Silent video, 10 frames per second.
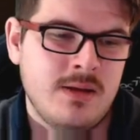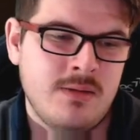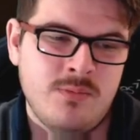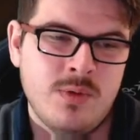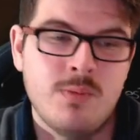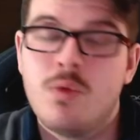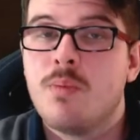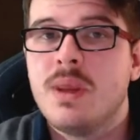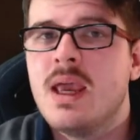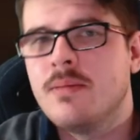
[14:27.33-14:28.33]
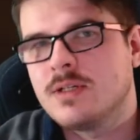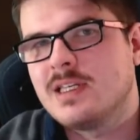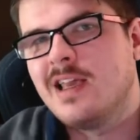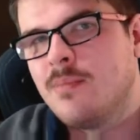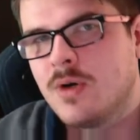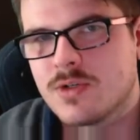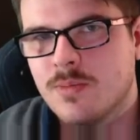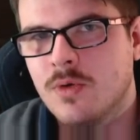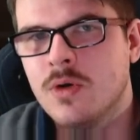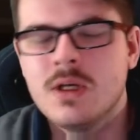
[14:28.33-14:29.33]
we would be able to get much
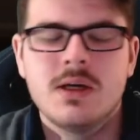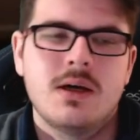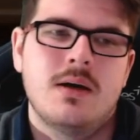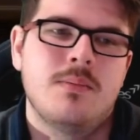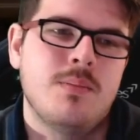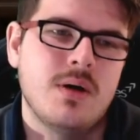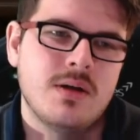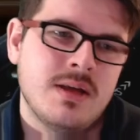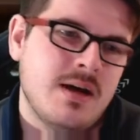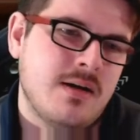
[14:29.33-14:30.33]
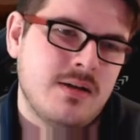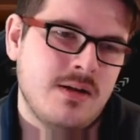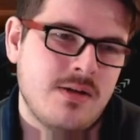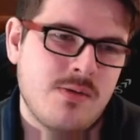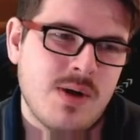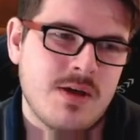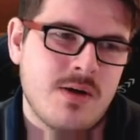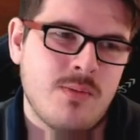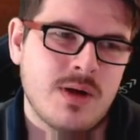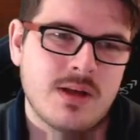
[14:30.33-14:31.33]
more. But yeah, I don't know
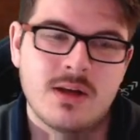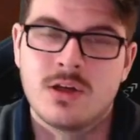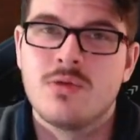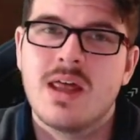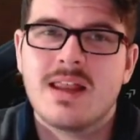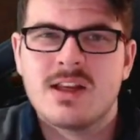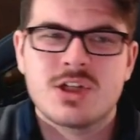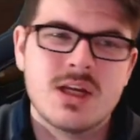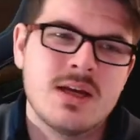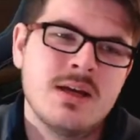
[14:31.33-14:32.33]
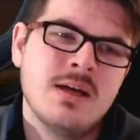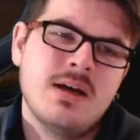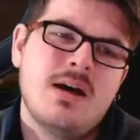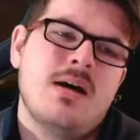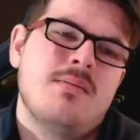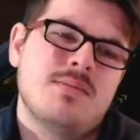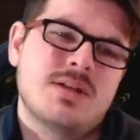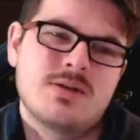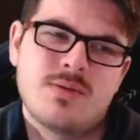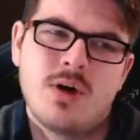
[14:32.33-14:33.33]
whether we're going to do that this year,
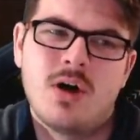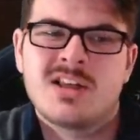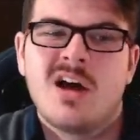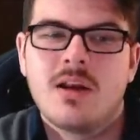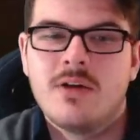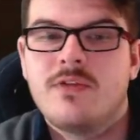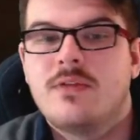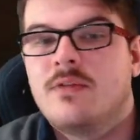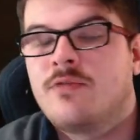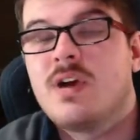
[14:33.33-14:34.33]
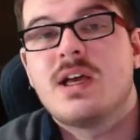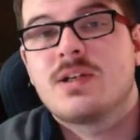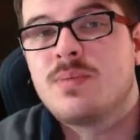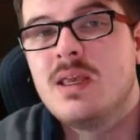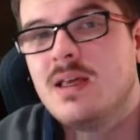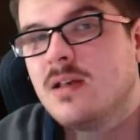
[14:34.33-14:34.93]
since we got a ton of free XP and